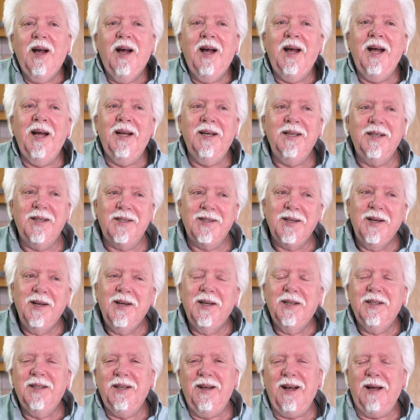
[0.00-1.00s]
and
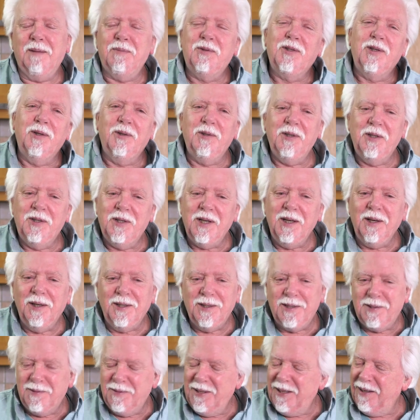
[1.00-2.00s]
they're absolutely,
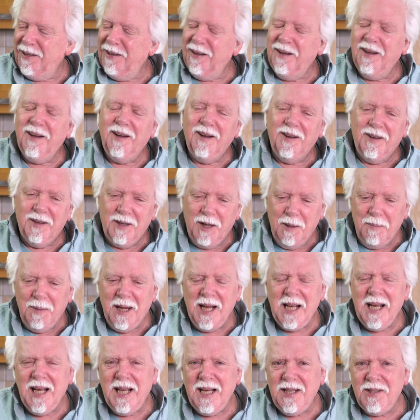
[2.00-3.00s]
ah,
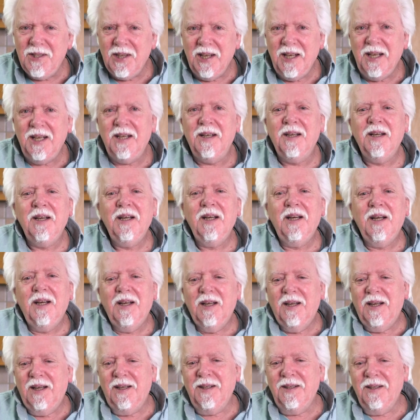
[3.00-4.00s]
amazing.
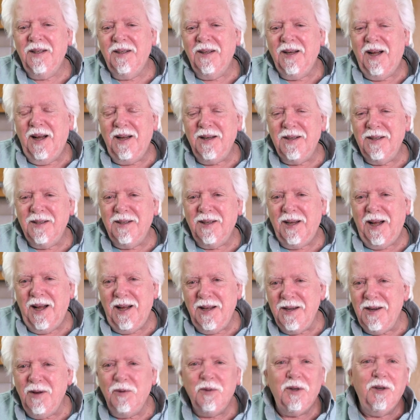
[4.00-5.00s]
And I,
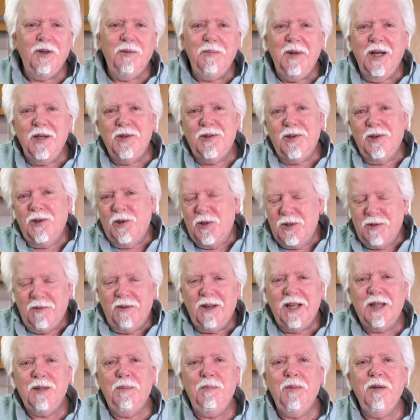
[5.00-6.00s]
I know they're amazing because
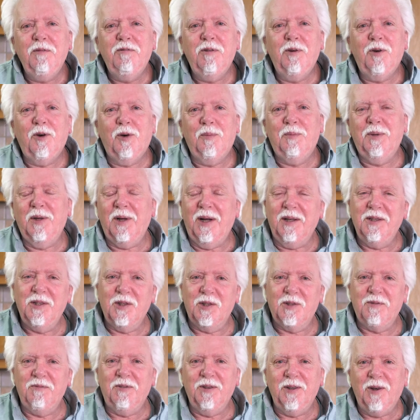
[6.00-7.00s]
I've had them before, but I
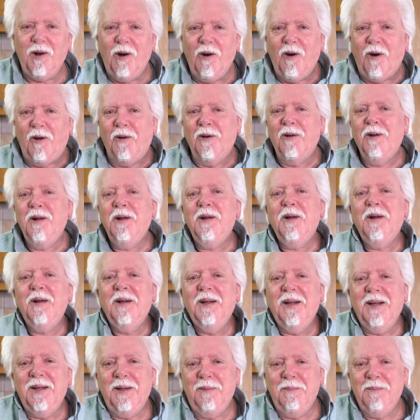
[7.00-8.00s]
just forgot.
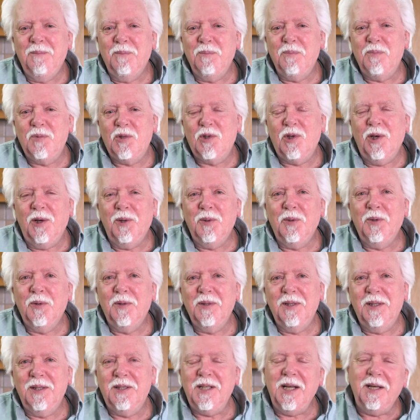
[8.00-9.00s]
Um,
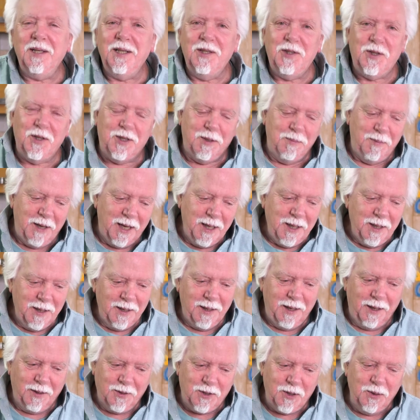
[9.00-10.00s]
so dead easy to make,
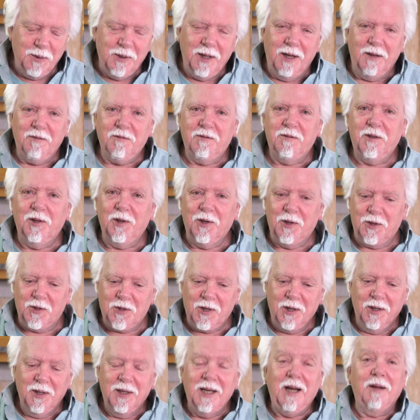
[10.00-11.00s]
and I'll do that
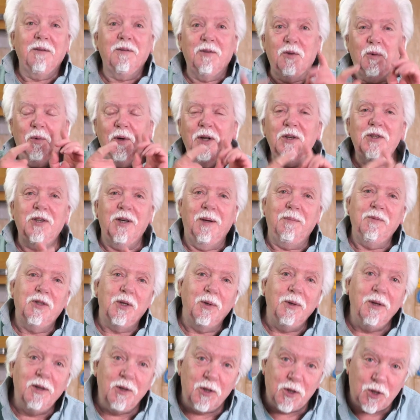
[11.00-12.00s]
first. Now, the reason I'm
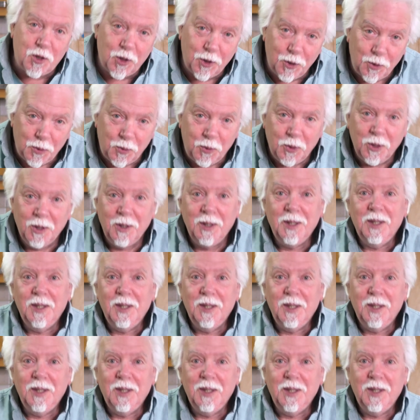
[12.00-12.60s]
doing two